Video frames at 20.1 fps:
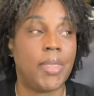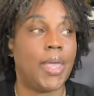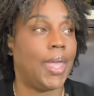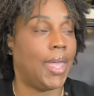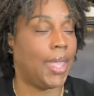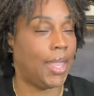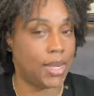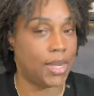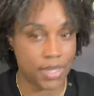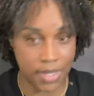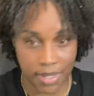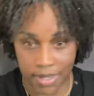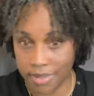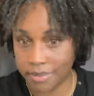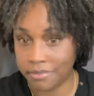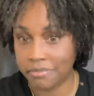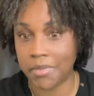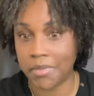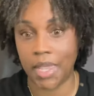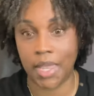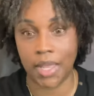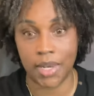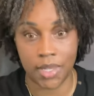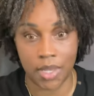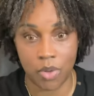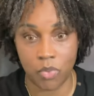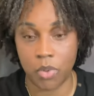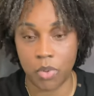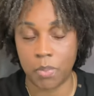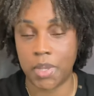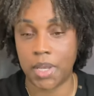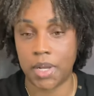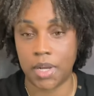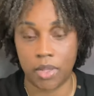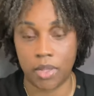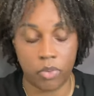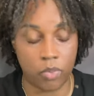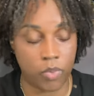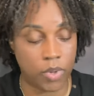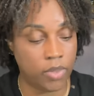Alien would be
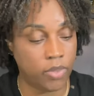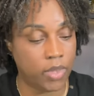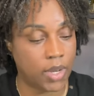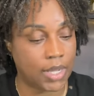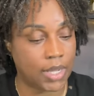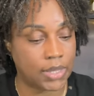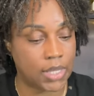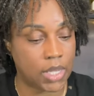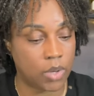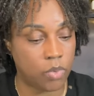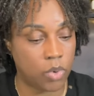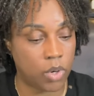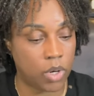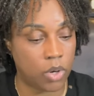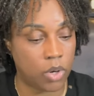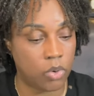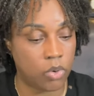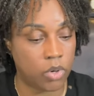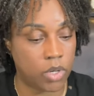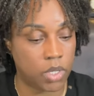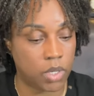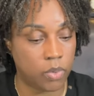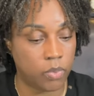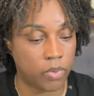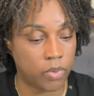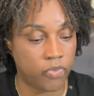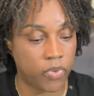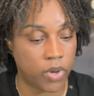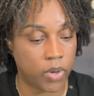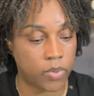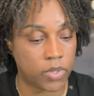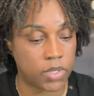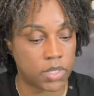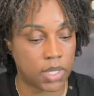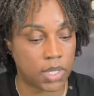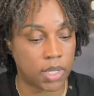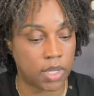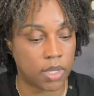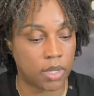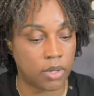another one that I think will go good with Fairy
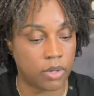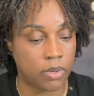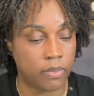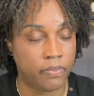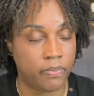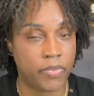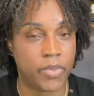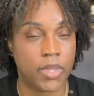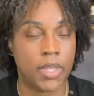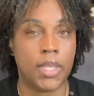Tale.